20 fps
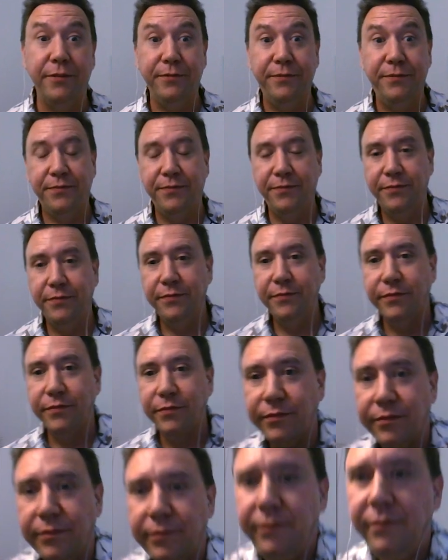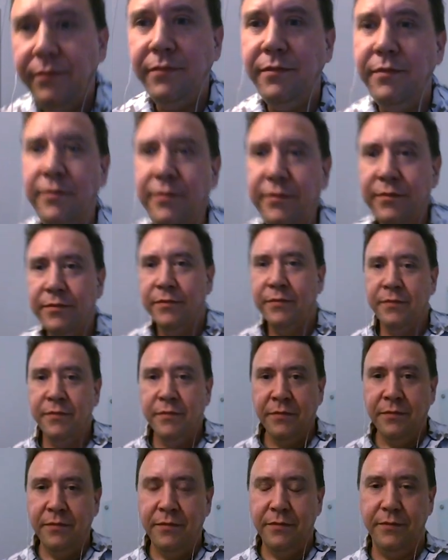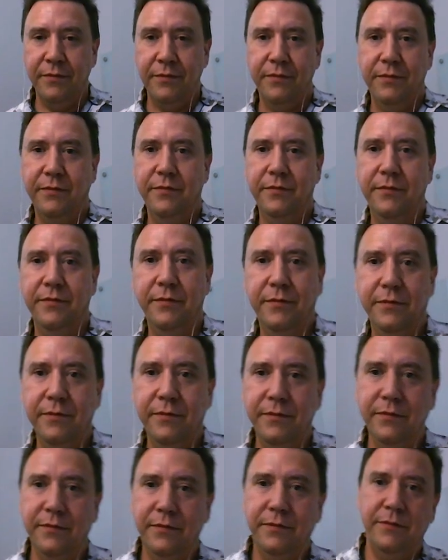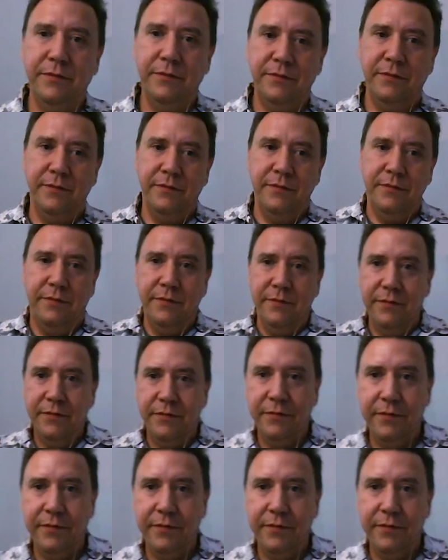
(not speaking)